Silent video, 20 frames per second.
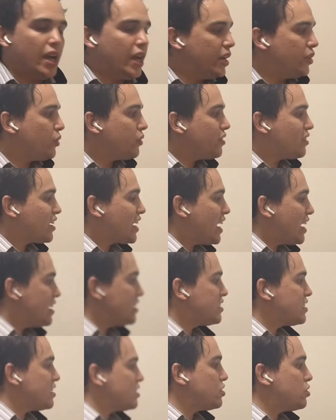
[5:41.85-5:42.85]
In other
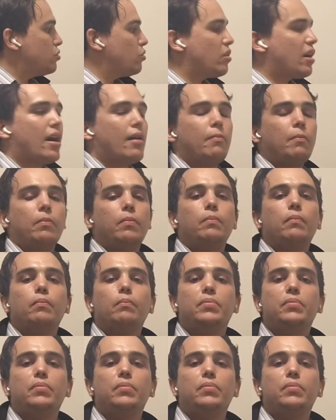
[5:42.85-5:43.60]
cases, you have